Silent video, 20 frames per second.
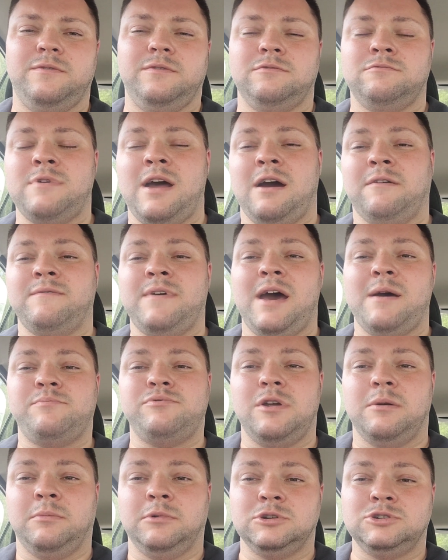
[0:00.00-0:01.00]
round there
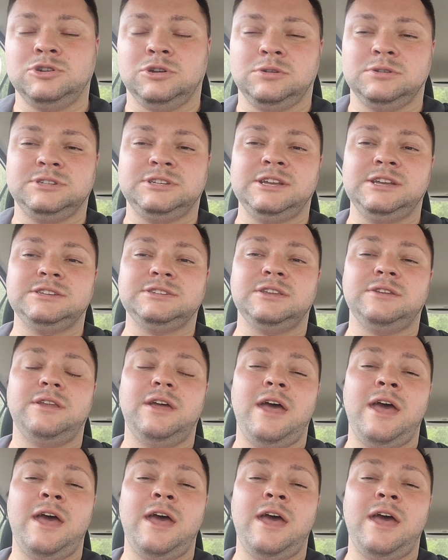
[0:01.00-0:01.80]
pretty much all season.